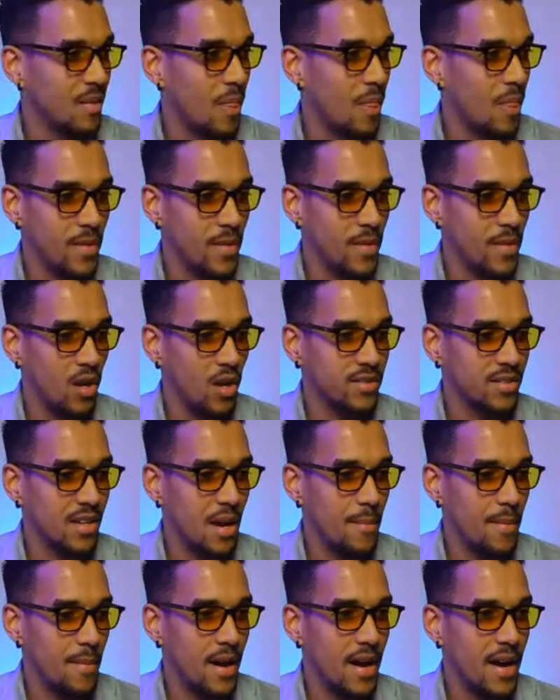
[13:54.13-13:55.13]
from the
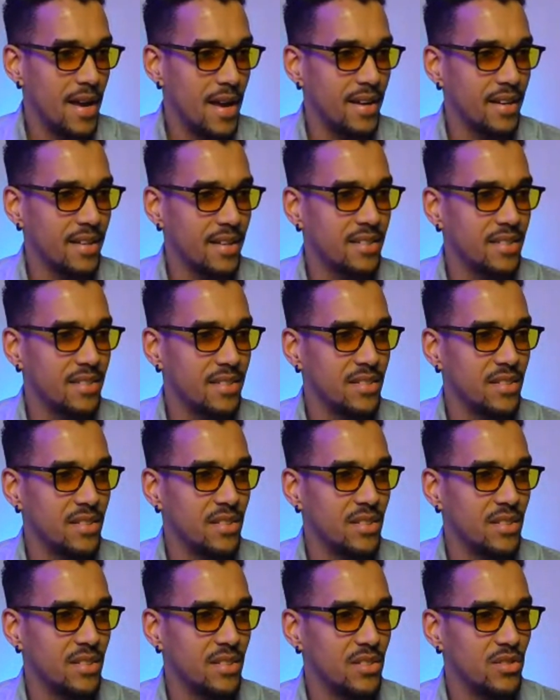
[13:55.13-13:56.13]
all-time high
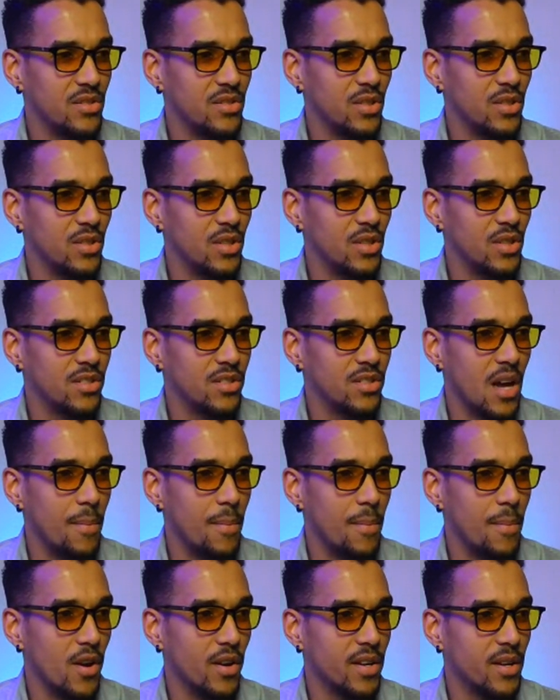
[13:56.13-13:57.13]
to the top of the
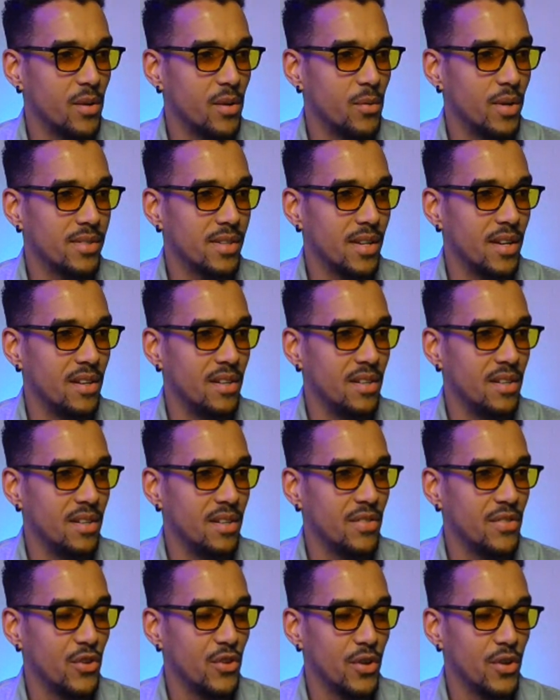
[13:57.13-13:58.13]
market was a
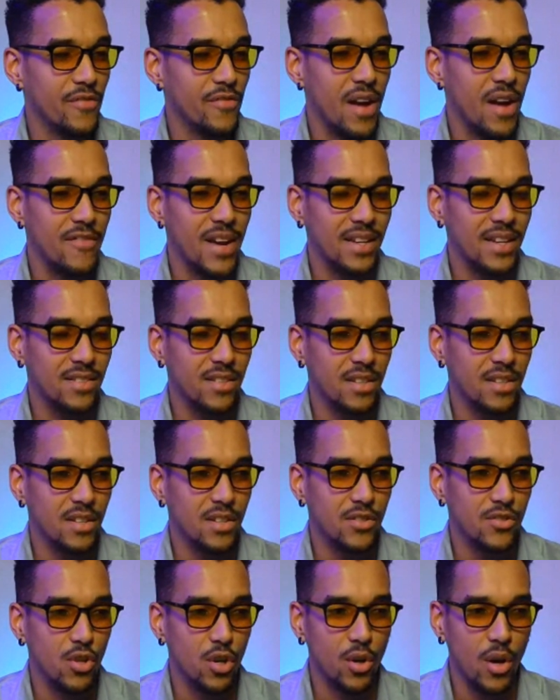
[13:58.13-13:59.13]
35x.
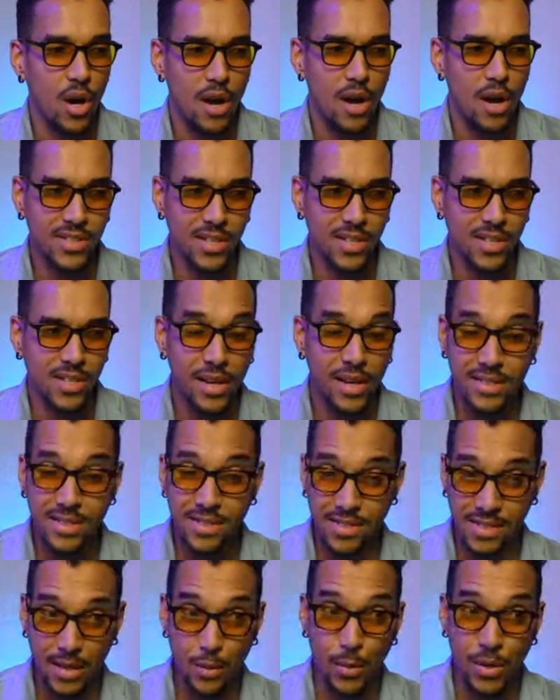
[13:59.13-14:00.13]
So obviously we can
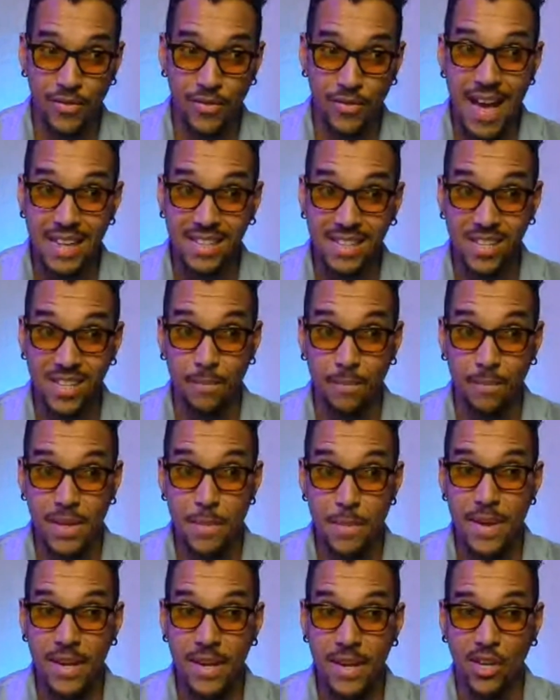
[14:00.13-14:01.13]
see we've had some
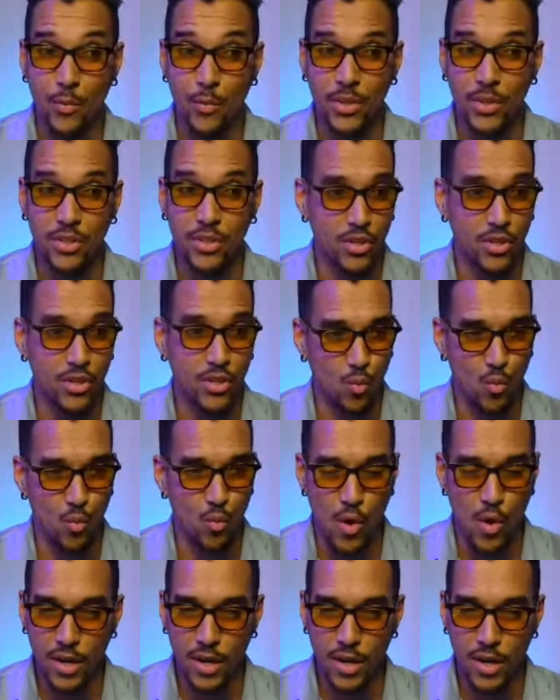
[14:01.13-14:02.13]
diminishing returns,
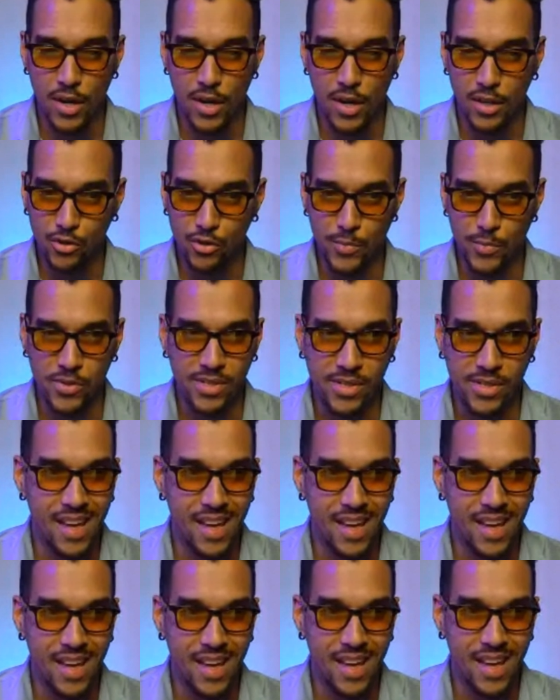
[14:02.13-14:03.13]
100%.
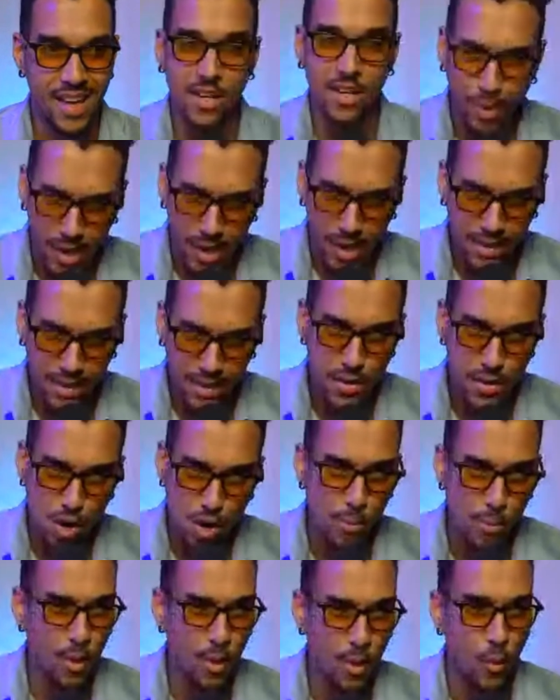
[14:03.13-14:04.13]
is completely
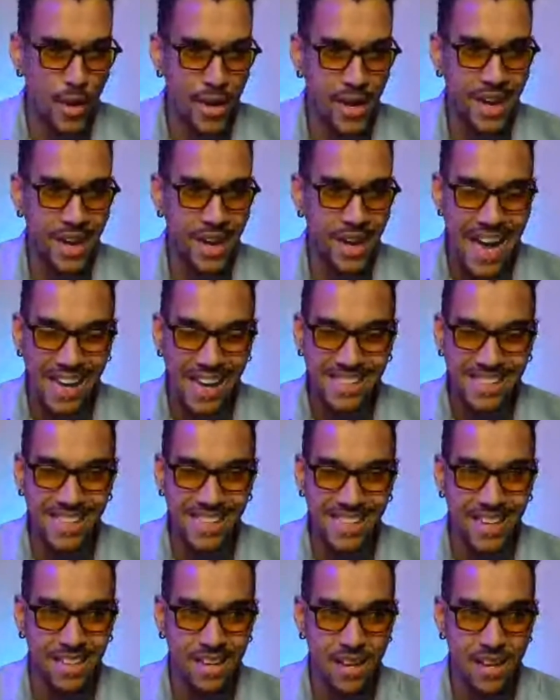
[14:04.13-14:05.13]
normal when an
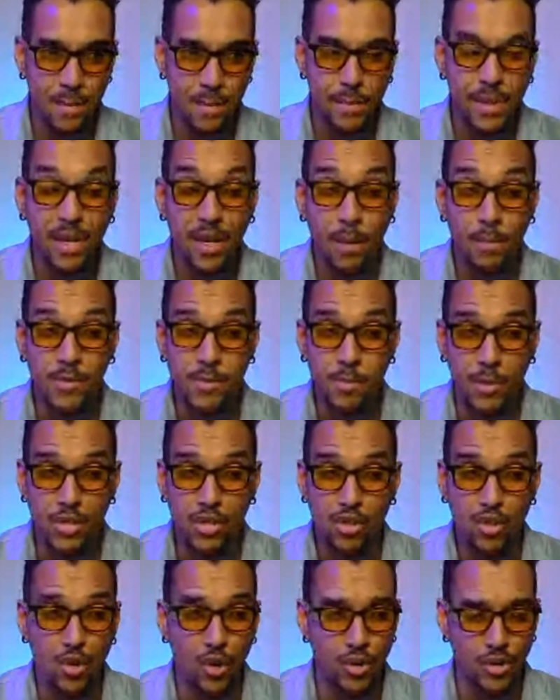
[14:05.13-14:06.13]
asset becomes
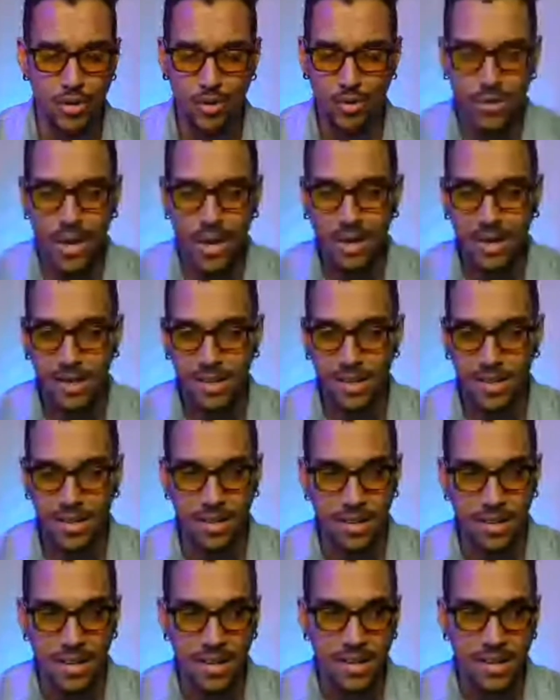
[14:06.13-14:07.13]
mature. You're not gonna
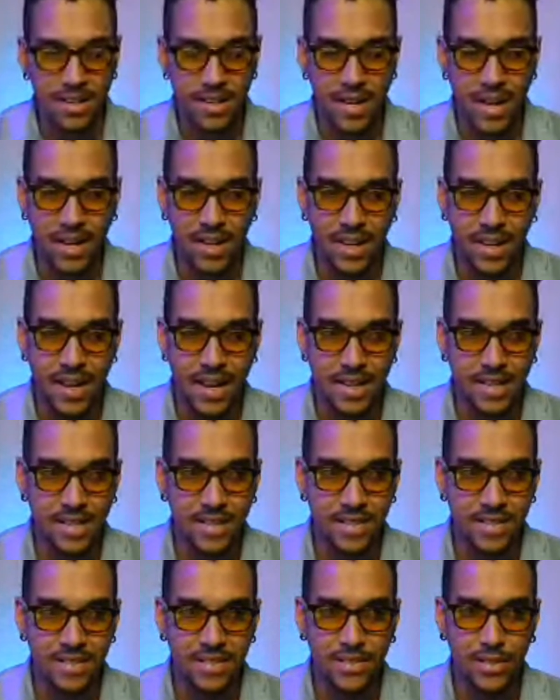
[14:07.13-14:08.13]
get
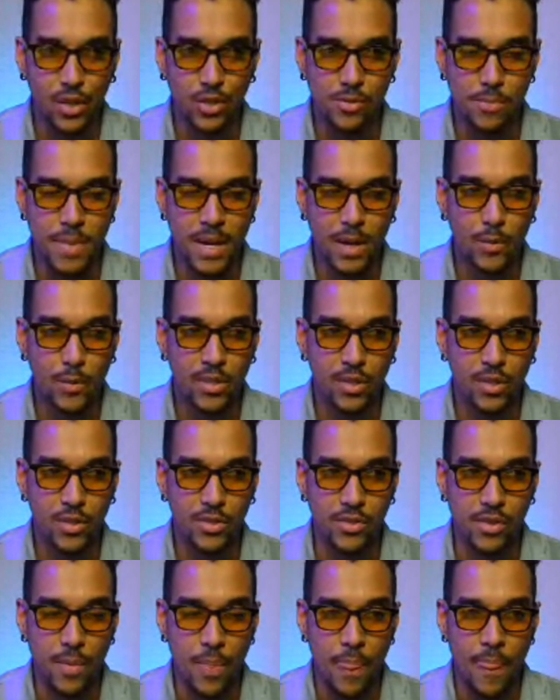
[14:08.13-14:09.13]
those big
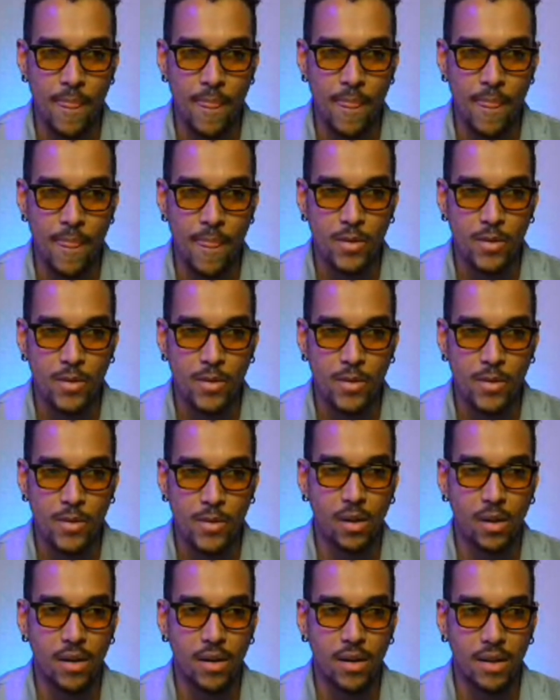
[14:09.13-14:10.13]
returns. So
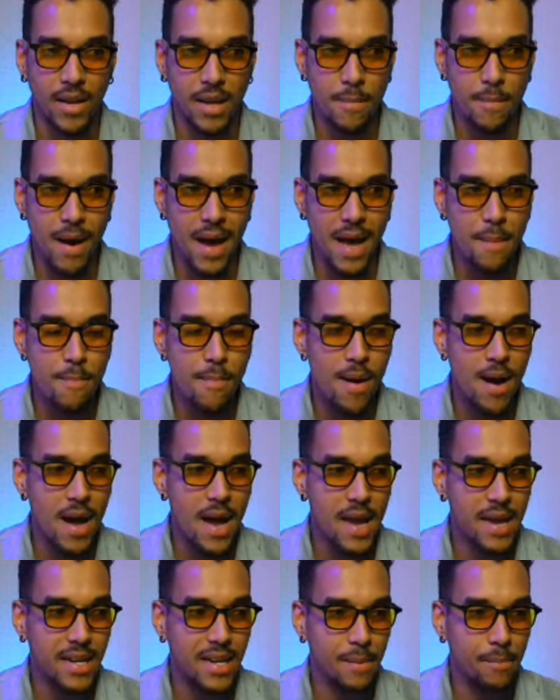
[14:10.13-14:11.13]
in my
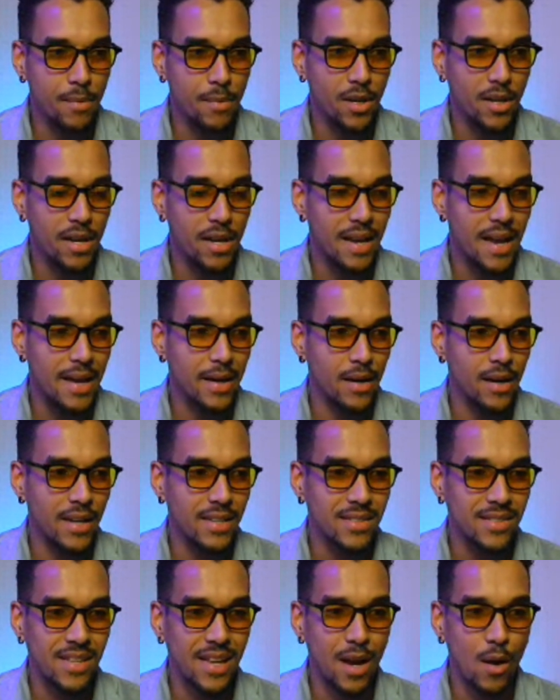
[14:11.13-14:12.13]
mind, I'm looking at, let's
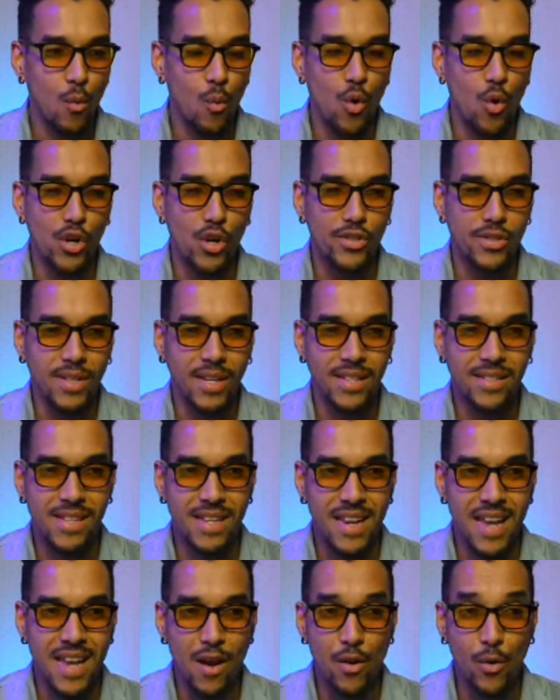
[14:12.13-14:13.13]
say, a worst case
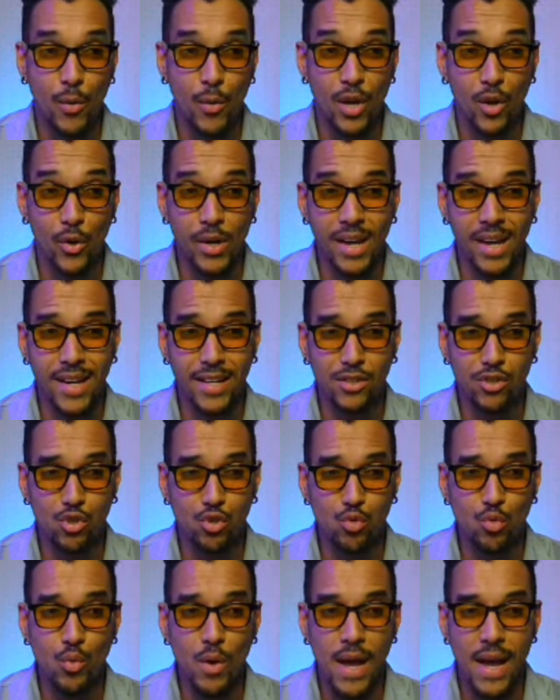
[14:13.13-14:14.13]
scenario, we only get a
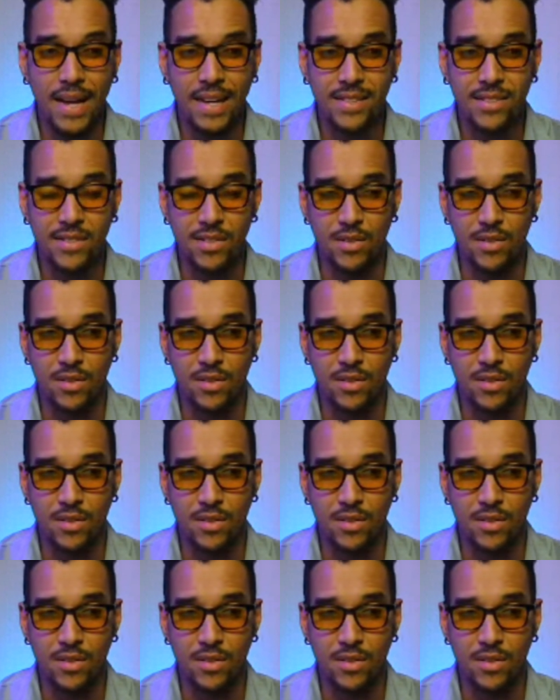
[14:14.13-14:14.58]
2x